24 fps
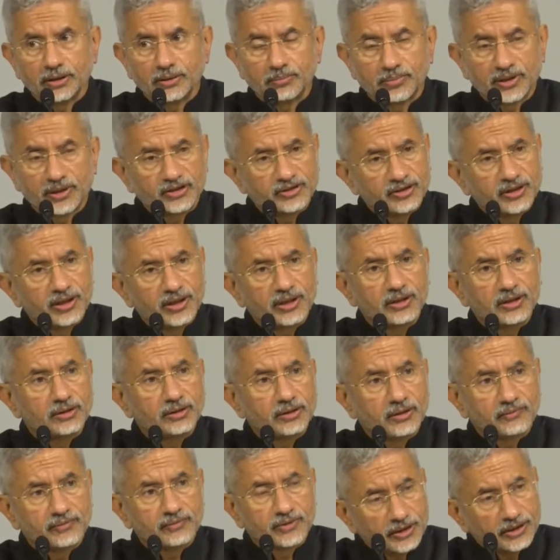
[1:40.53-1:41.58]
The
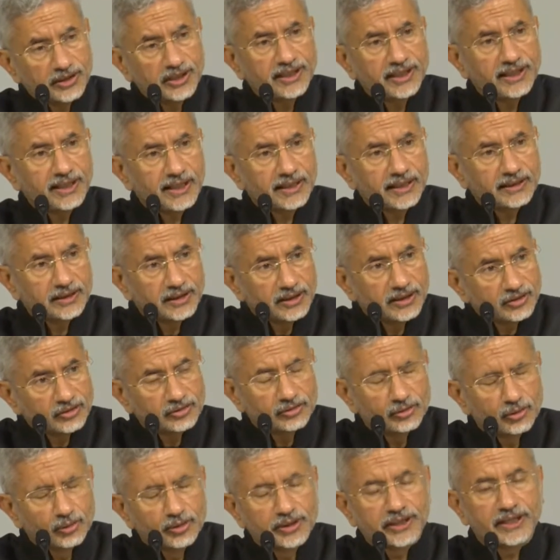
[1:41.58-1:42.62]
President of
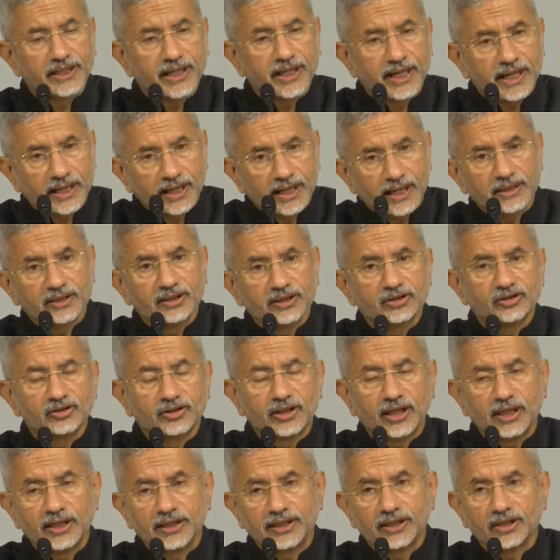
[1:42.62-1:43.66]
Turkey and
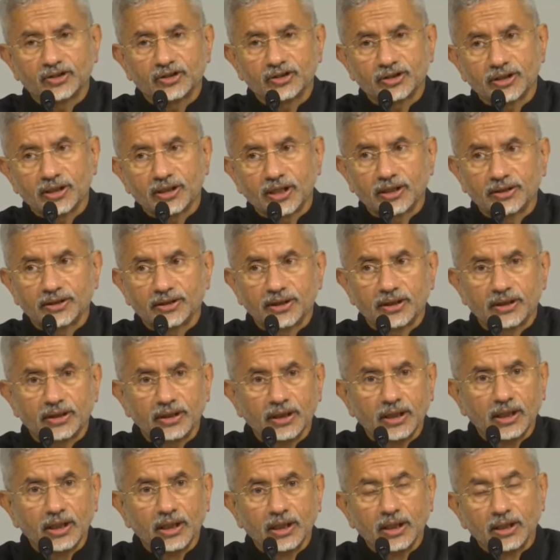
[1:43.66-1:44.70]
his
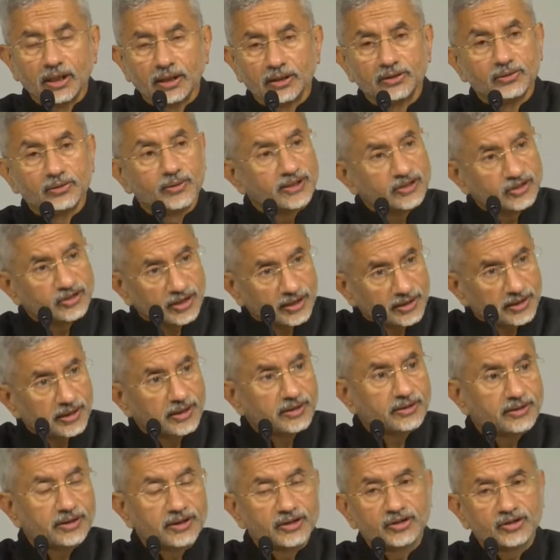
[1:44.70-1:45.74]
delegation are here.
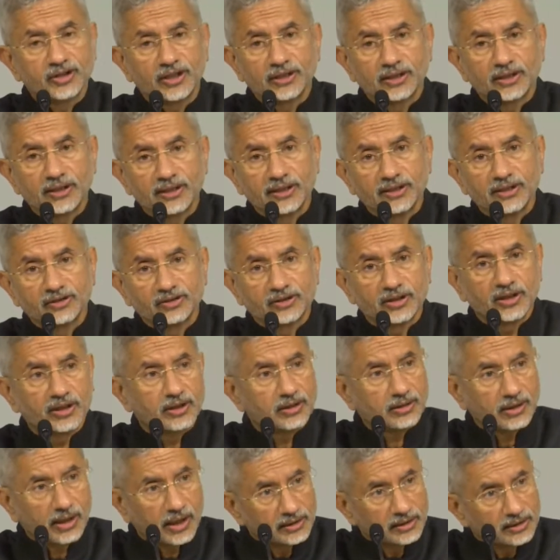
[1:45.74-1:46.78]
UN Secretary
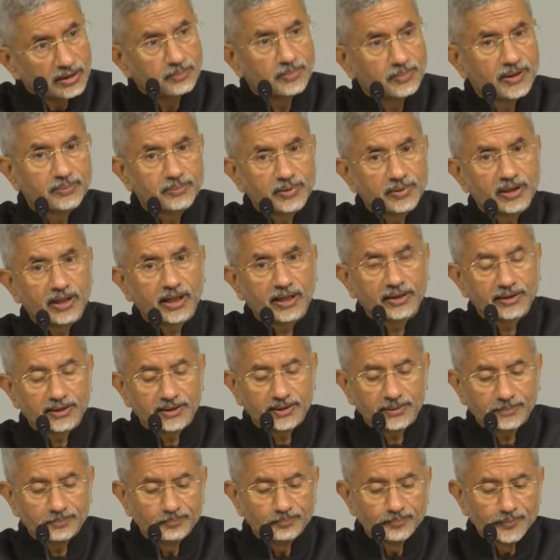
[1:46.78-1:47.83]
General is here. Other
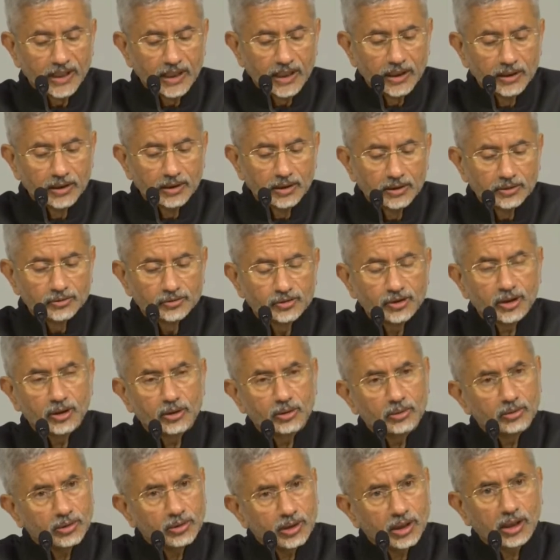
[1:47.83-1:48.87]
people are here.
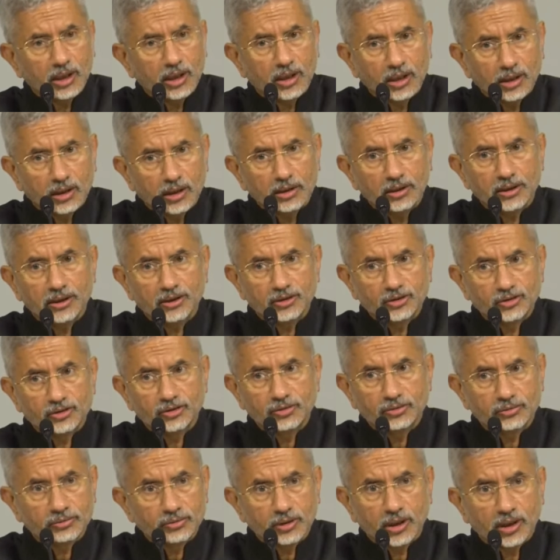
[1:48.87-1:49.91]
So
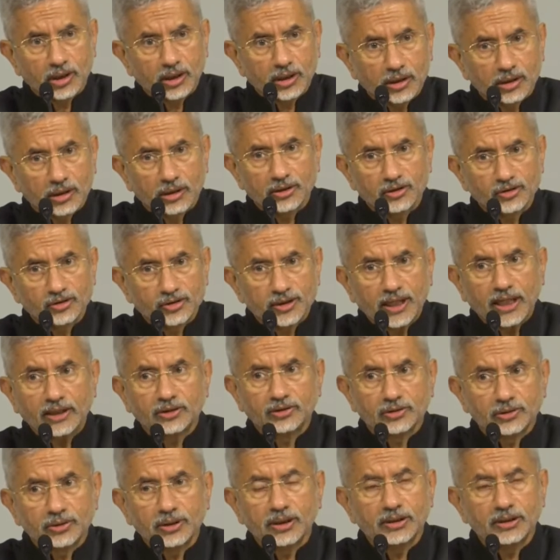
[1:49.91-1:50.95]

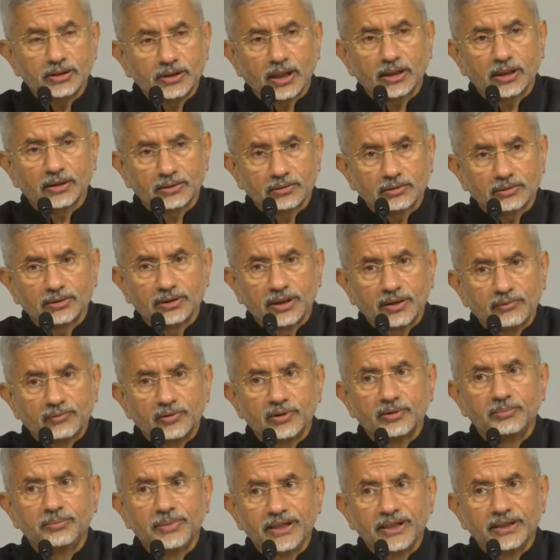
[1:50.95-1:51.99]
it's natural
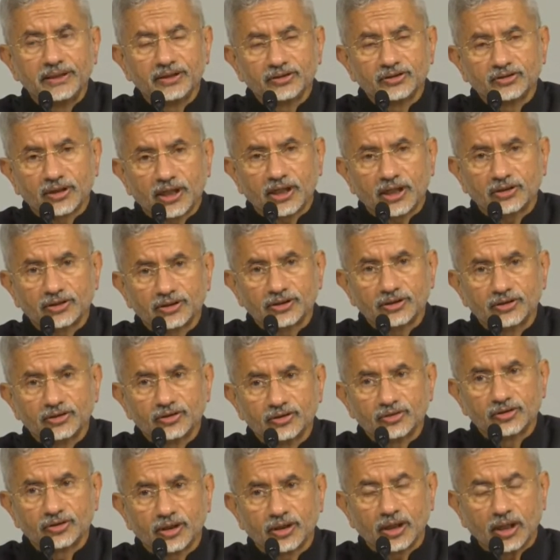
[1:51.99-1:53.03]
that there would be
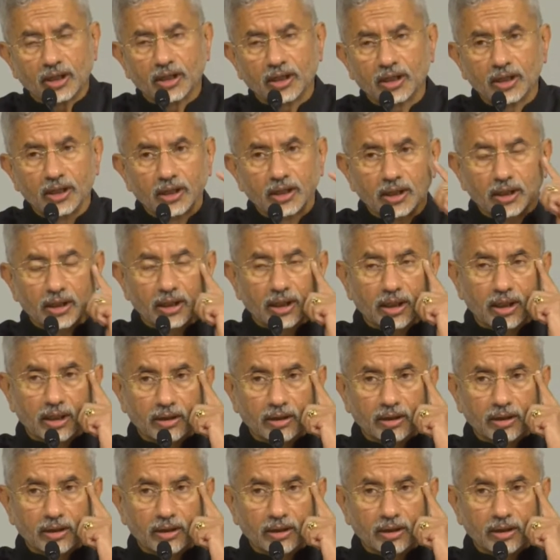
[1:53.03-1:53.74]
discussions